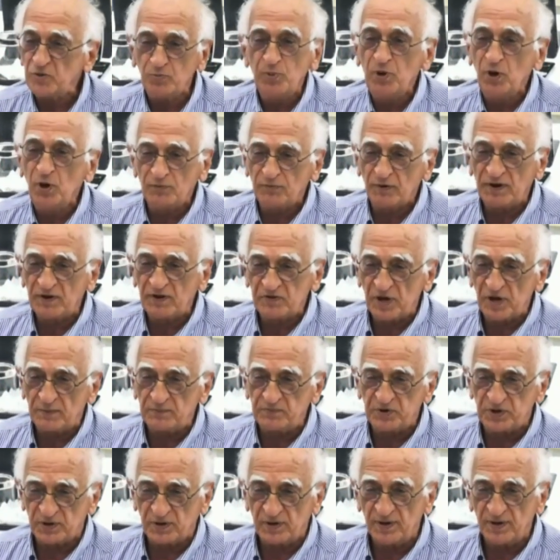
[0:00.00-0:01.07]
nice,
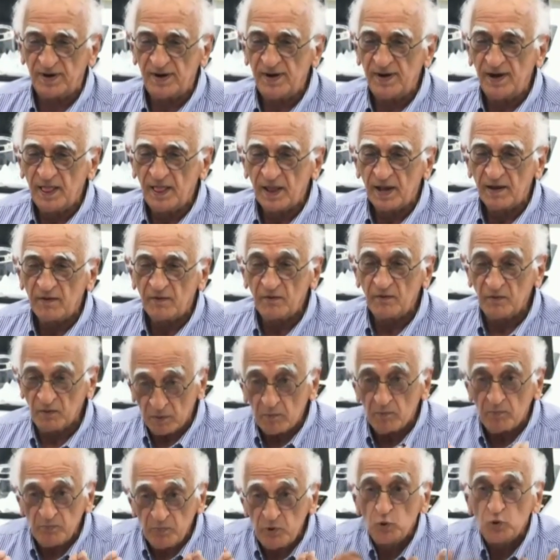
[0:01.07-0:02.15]
beautiful assumption,
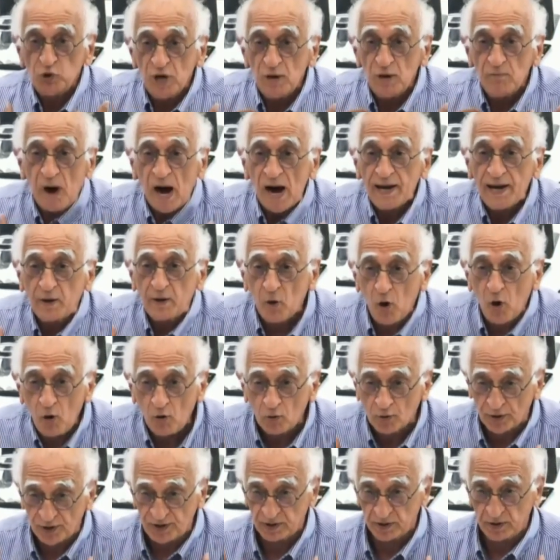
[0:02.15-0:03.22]

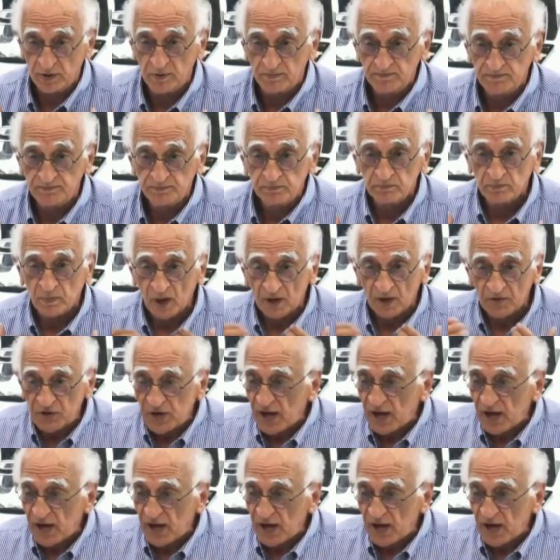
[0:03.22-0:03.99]
using my code,